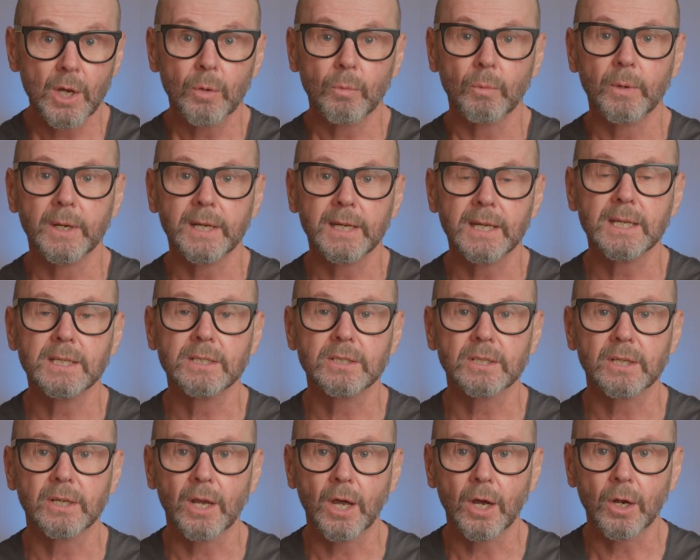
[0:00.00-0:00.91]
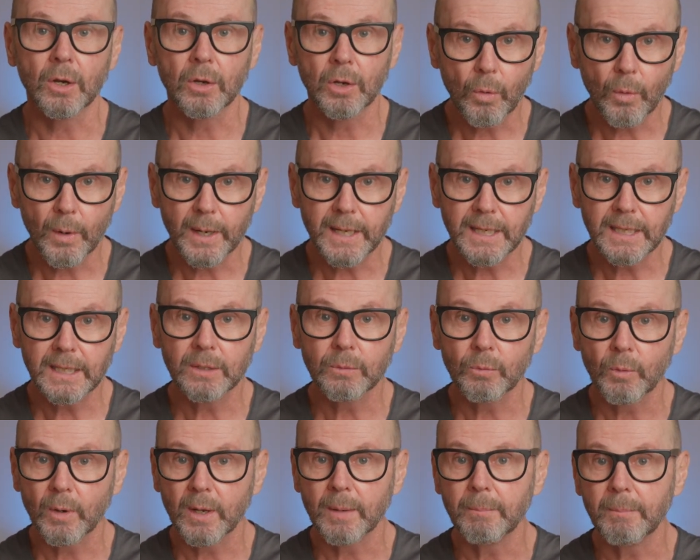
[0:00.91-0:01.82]
we need to know
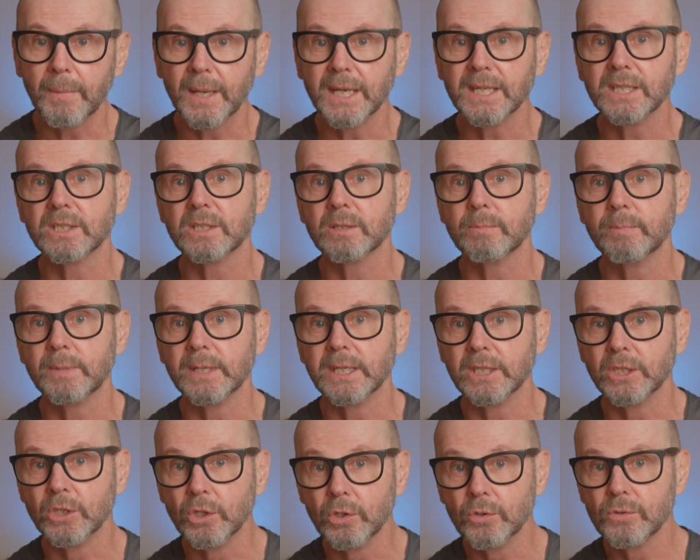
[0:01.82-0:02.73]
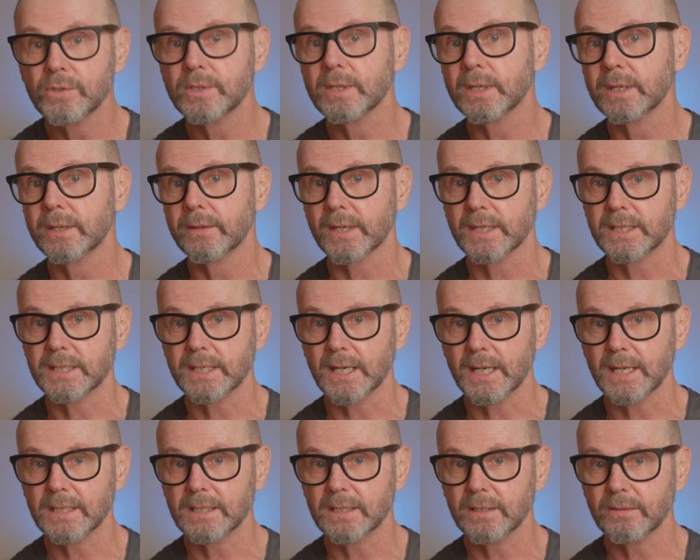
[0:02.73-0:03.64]
when we're meant to be using the
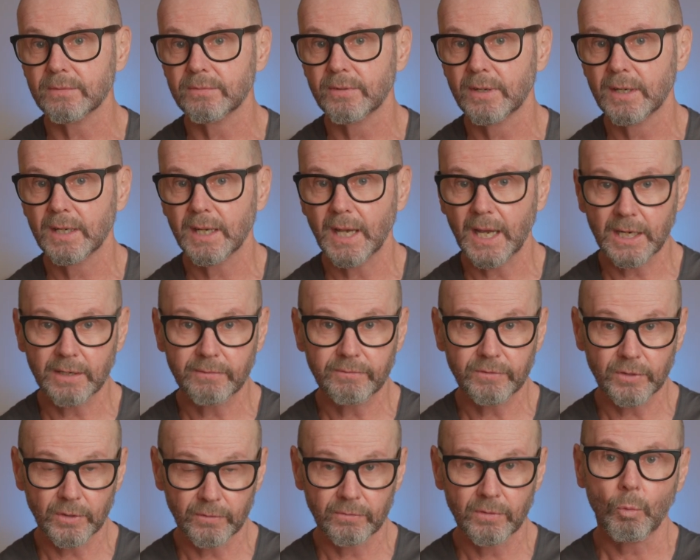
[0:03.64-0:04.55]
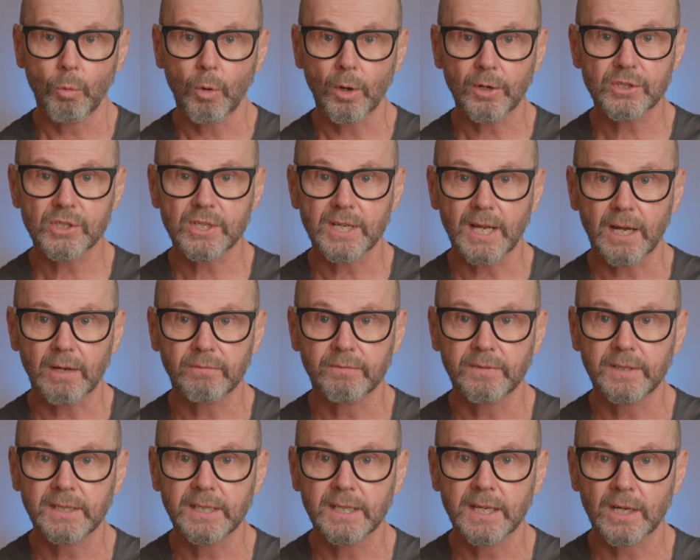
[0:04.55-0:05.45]
dative, and if you've watched our
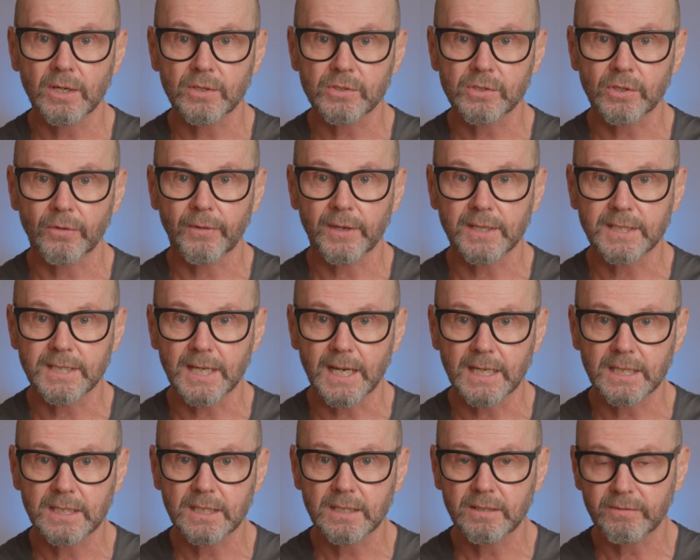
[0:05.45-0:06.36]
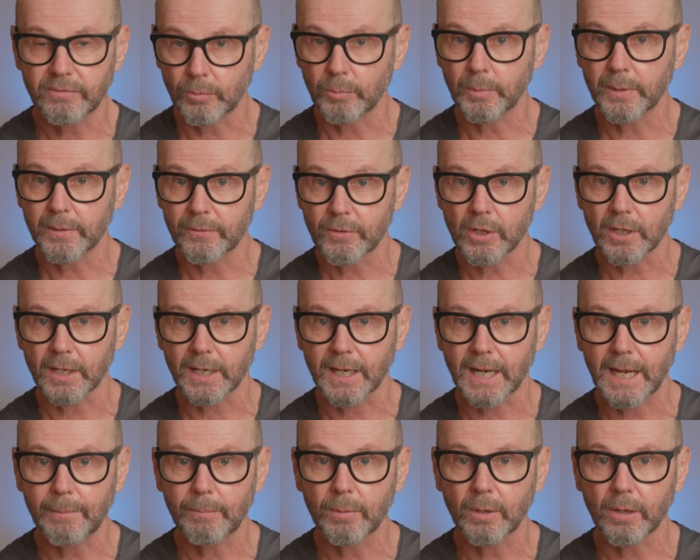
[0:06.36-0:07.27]
videos on the dative, and we've got a
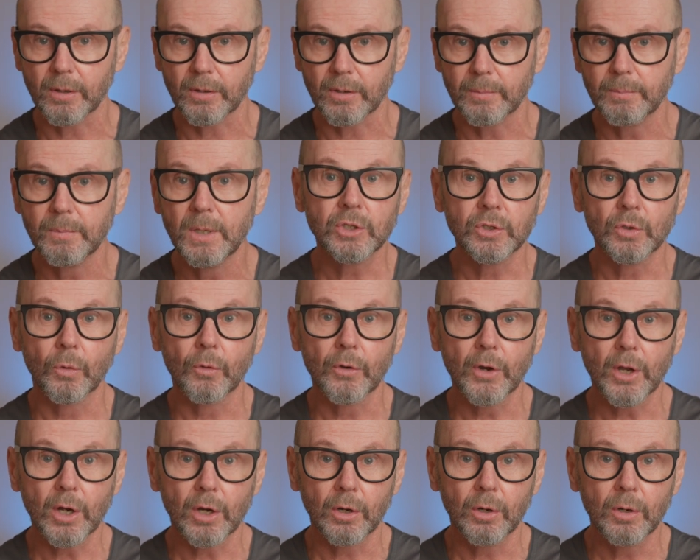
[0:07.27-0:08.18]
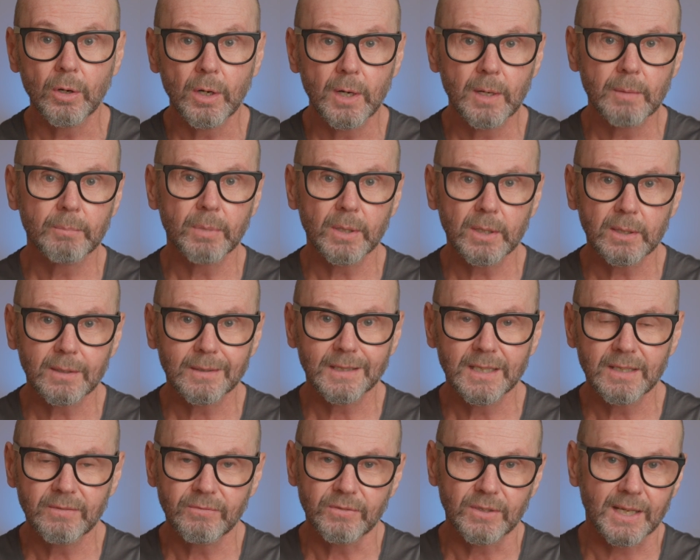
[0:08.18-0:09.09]
couple of them, you'll know.
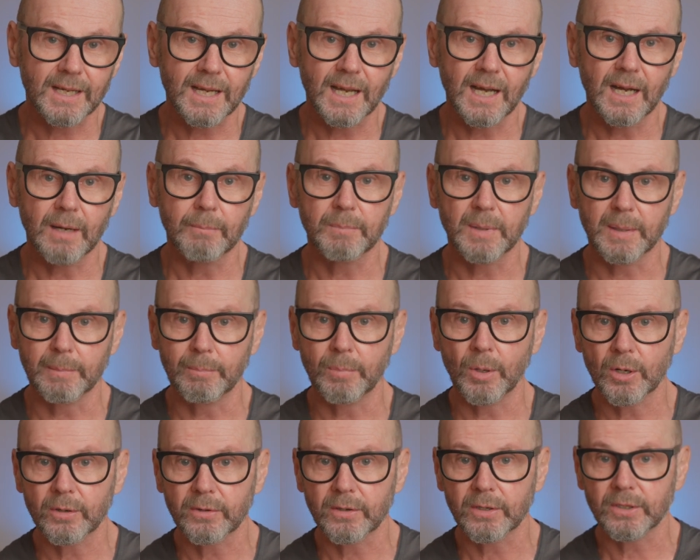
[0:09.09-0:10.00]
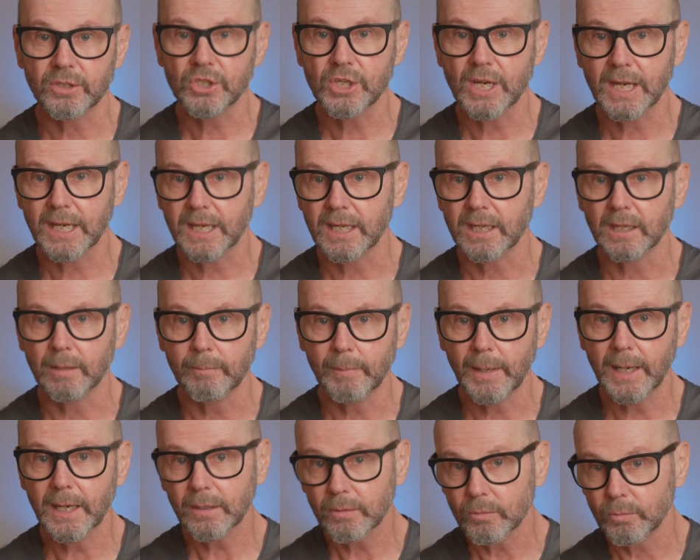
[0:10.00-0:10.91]
But if you can't be bothered checking them
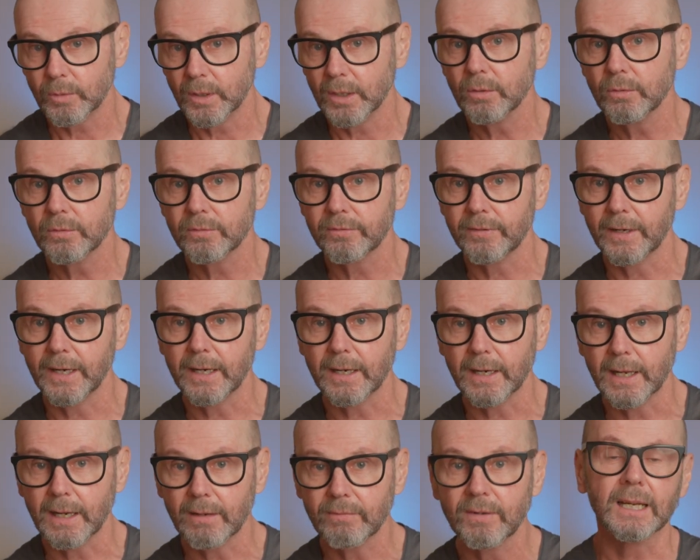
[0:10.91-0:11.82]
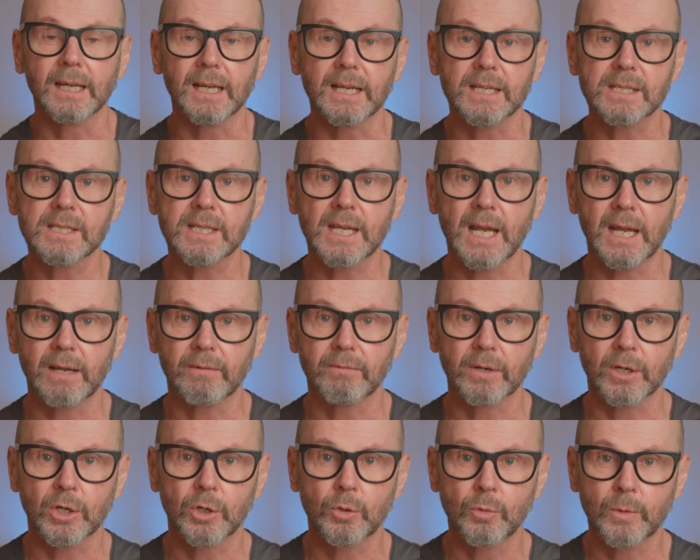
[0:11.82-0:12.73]
out, well, fair enough. Let's have
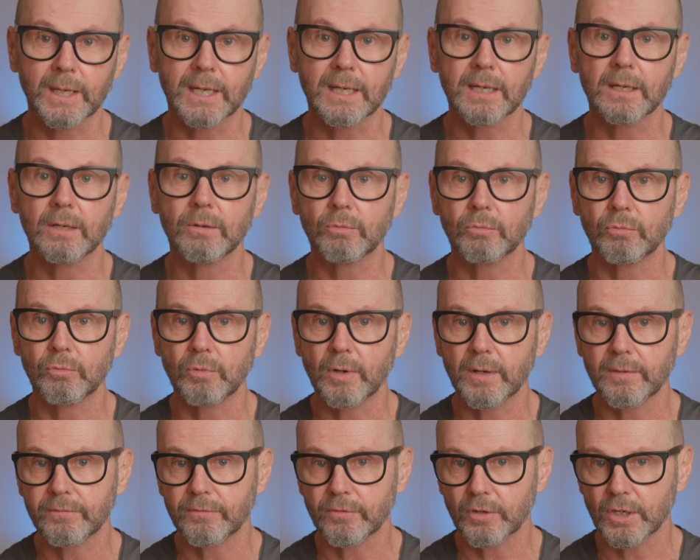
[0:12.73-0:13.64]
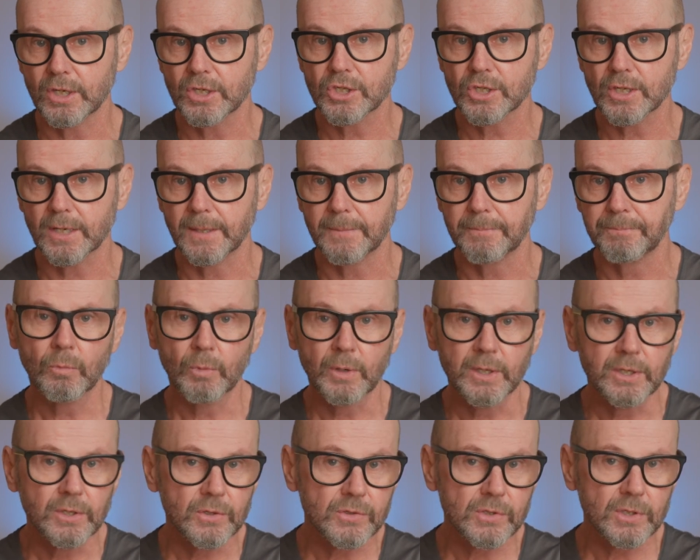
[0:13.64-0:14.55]
a quick refresher.
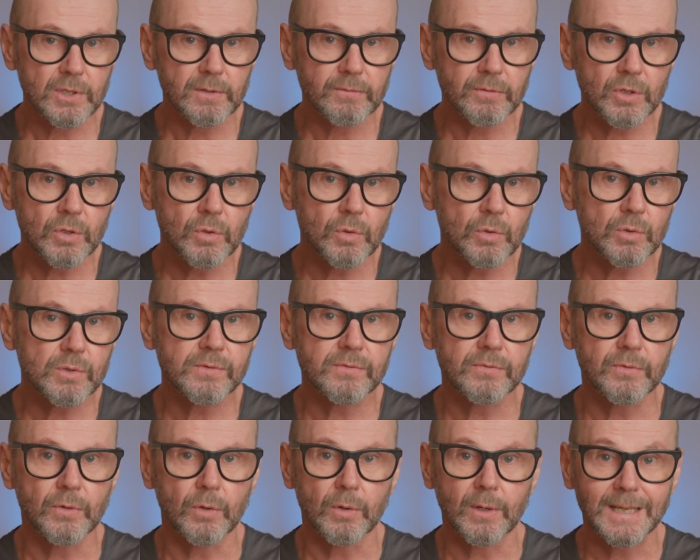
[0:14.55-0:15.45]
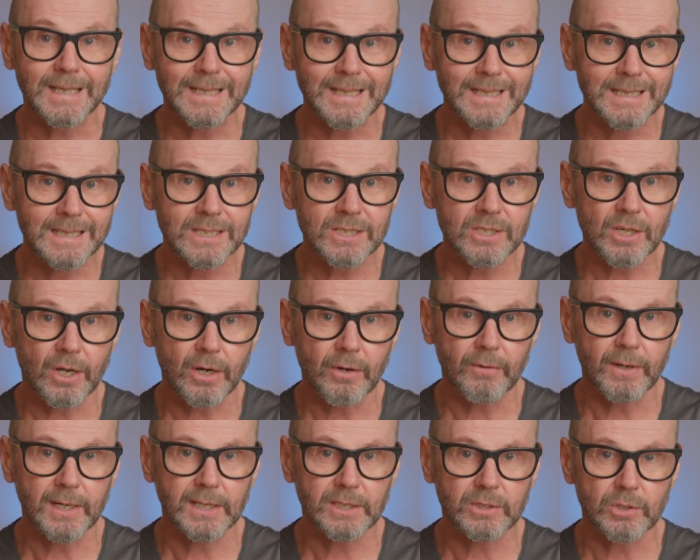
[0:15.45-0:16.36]
We use it, of course, for
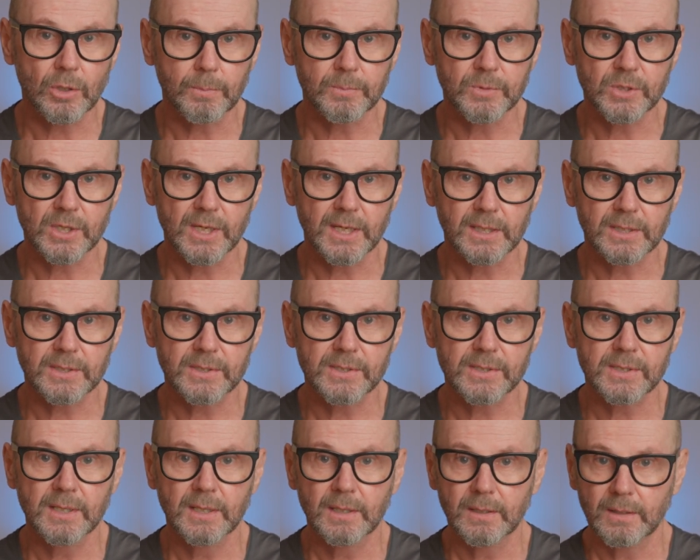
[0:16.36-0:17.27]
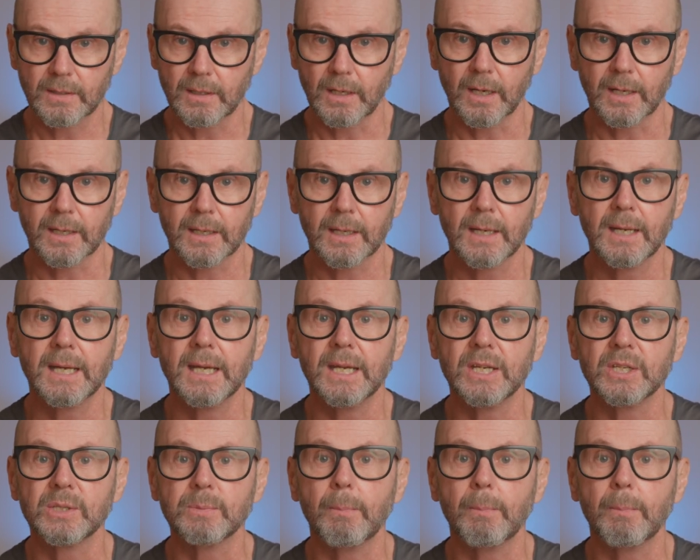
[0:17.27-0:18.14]
indirect objects, like ich